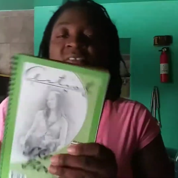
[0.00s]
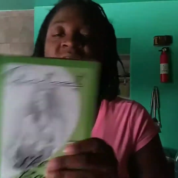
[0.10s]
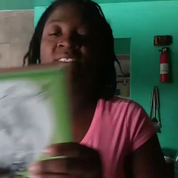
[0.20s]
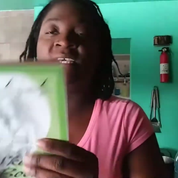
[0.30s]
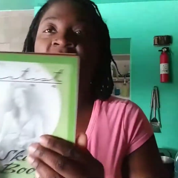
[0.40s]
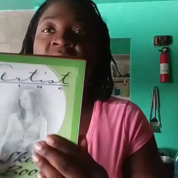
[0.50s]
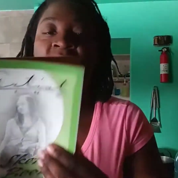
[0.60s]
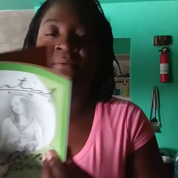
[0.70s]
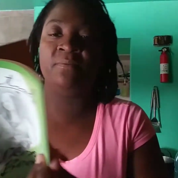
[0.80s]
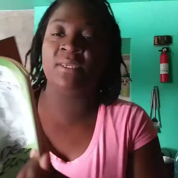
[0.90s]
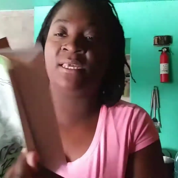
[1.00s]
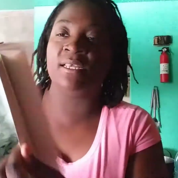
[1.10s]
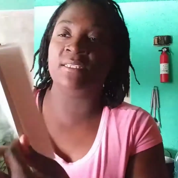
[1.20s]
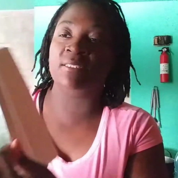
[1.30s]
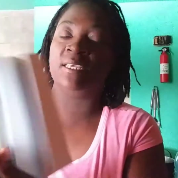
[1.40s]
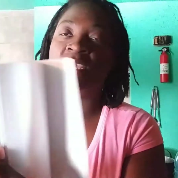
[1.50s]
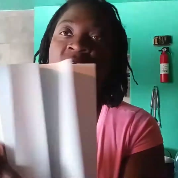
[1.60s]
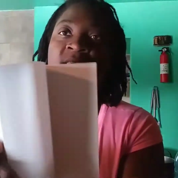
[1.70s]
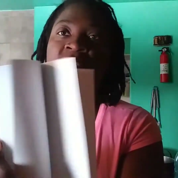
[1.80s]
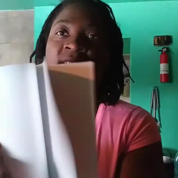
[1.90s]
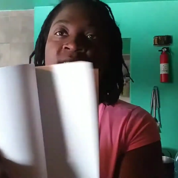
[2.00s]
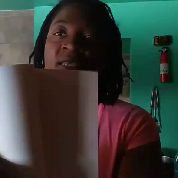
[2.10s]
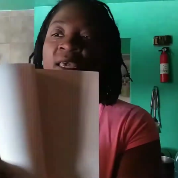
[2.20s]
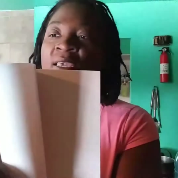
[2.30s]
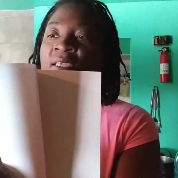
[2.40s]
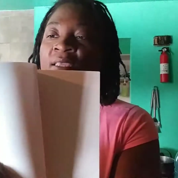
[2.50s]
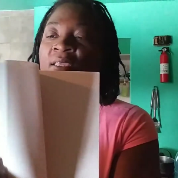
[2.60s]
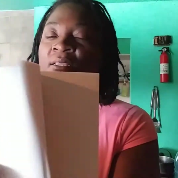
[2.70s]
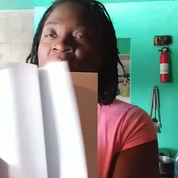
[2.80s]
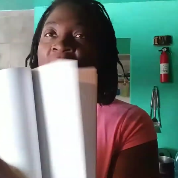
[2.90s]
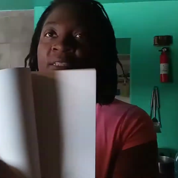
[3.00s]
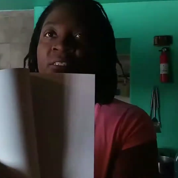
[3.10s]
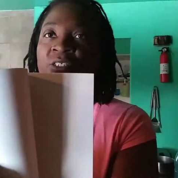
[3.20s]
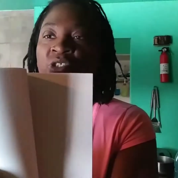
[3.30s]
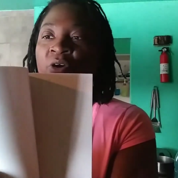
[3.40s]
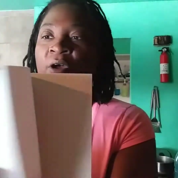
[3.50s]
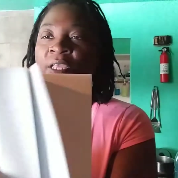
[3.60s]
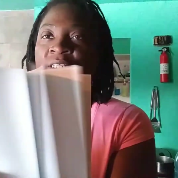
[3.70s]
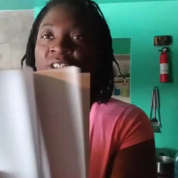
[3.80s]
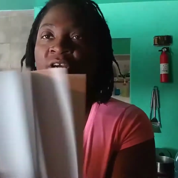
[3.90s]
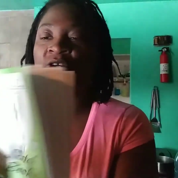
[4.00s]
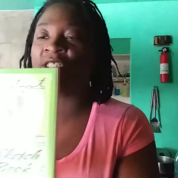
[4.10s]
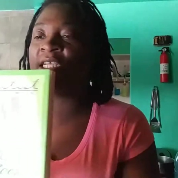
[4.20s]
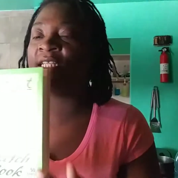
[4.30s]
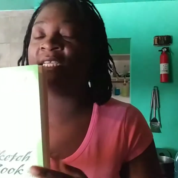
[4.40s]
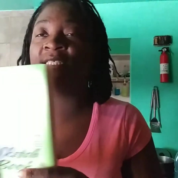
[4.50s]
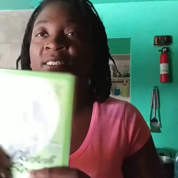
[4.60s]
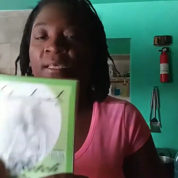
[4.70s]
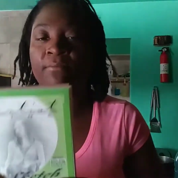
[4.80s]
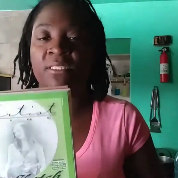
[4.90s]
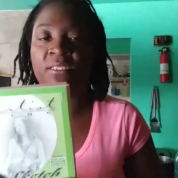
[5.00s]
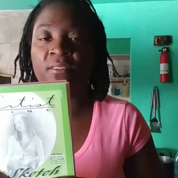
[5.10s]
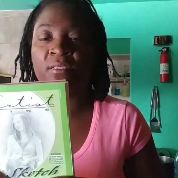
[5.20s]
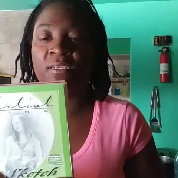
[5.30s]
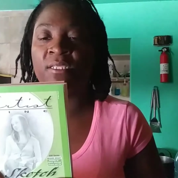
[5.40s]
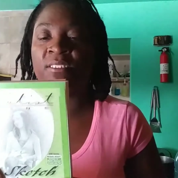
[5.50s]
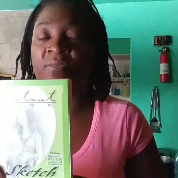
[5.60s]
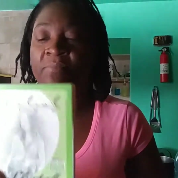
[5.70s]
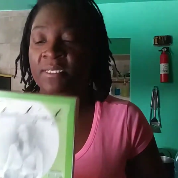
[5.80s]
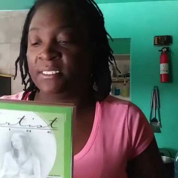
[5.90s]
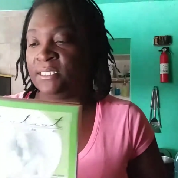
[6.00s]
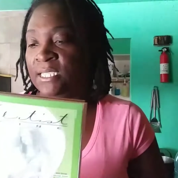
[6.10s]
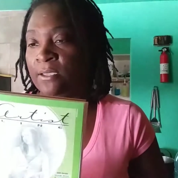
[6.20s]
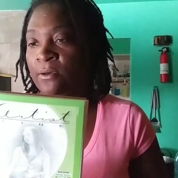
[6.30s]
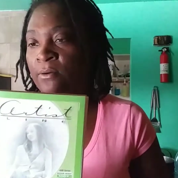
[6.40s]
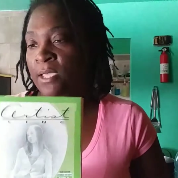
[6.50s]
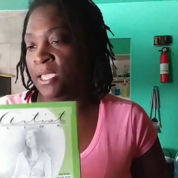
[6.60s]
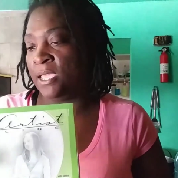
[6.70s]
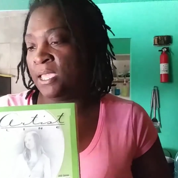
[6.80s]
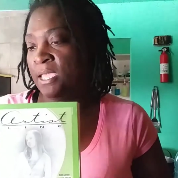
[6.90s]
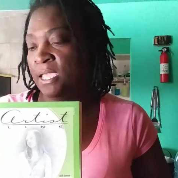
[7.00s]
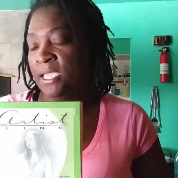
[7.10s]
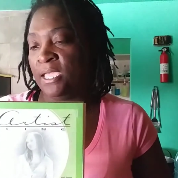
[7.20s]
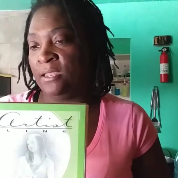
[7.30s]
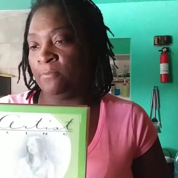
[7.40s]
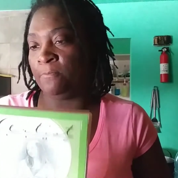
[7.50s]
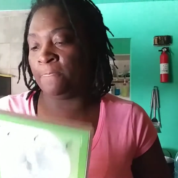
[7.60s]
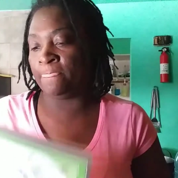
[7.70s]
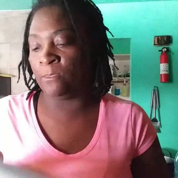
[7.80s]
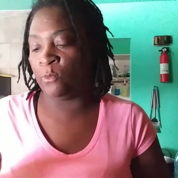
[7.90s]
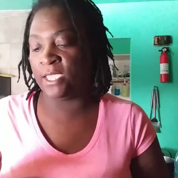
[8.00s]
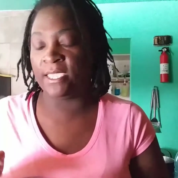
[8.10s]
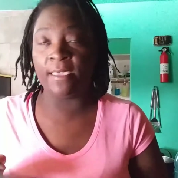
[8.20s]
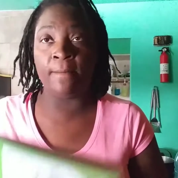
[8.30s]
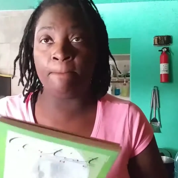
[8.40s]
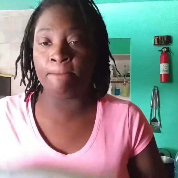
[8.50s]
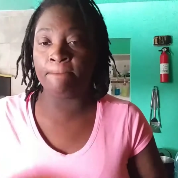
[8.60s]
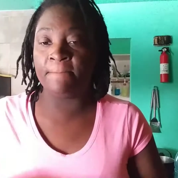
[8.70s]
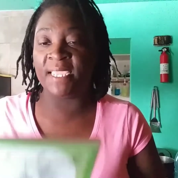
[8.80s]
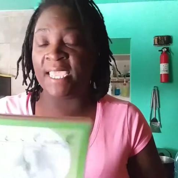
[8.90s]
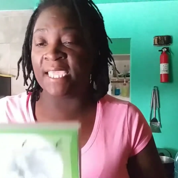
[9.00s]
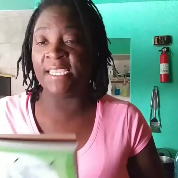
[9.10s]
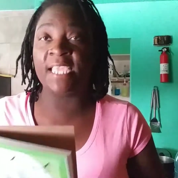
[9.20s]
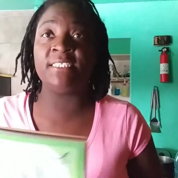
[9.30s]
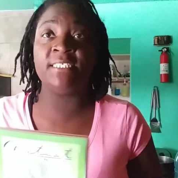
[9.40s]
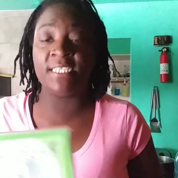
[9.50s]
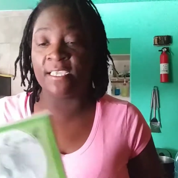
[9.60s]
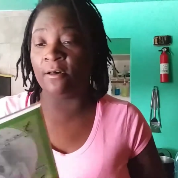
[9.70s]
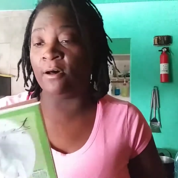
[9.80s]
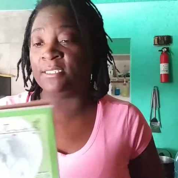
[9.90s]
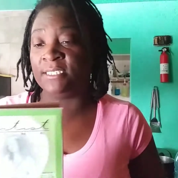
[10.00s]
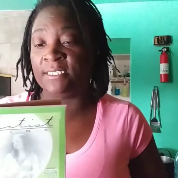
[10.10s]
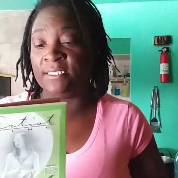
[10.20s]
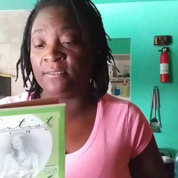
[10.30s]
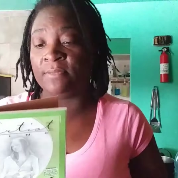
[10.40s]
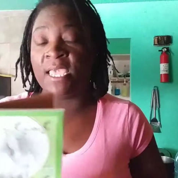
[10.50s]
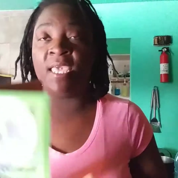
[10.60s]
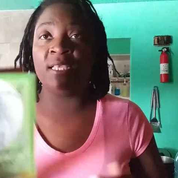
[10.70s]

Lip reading: this for Zay because Zay liked to draw in church. He needs something to be still. And with him being ADHD and autism,